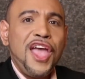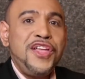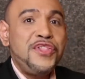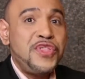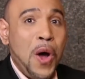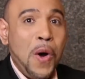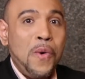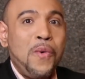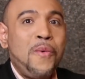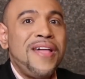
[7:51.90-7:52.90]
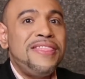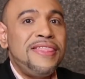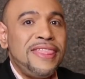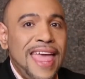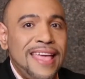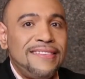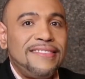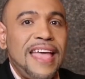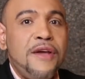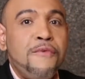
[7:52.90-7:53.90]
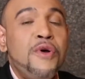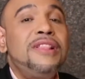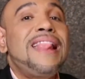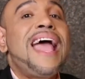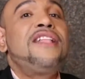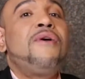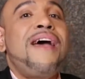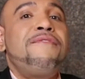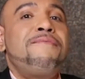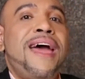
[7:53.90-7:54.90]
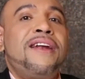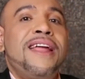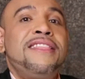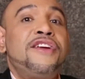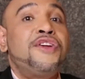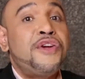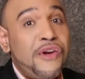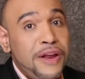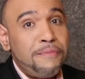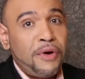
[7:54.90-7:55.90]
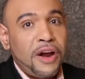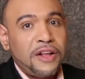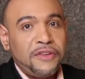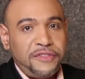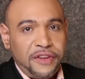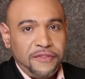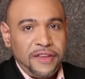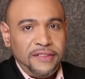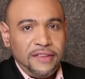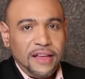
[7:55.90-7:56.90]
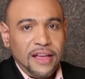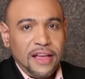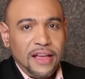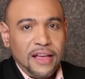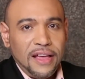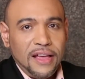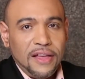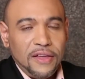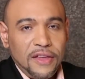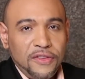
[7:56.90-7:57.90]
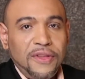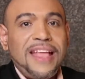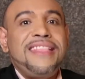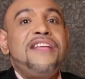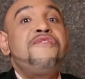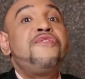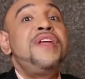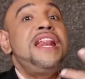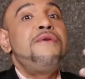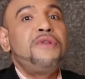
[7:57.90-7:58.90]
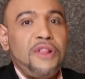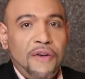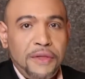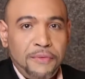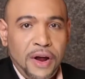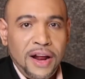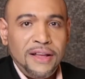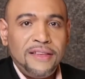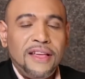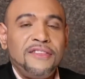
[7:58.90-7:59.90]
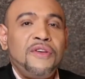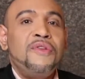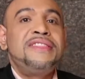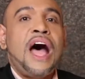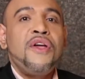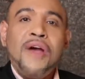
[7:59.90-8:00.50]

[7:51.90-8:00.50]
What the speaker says: You know what things they would like to have better in their current product or service so that they really would love the product. So now